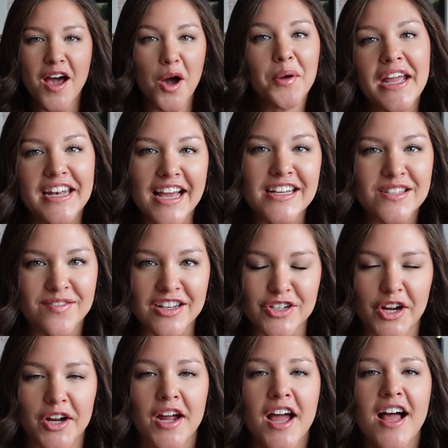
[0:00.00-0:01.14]
Okay, next
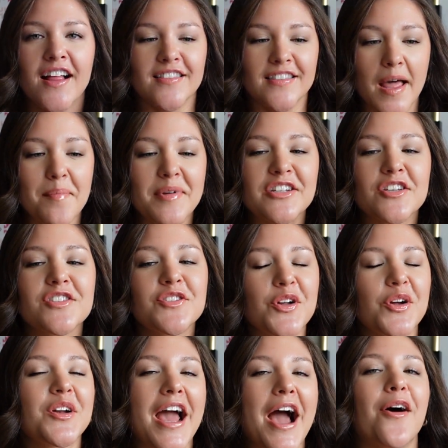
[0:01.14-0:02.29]
feature. Let me just
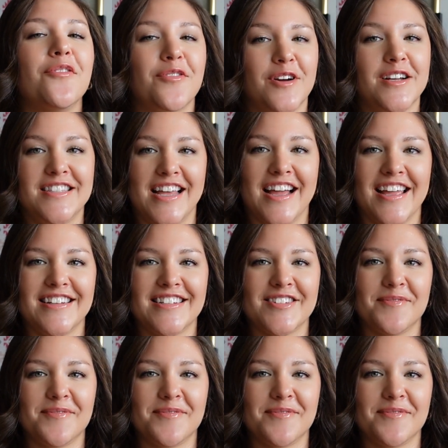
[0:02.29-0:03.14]
nerd out for a second.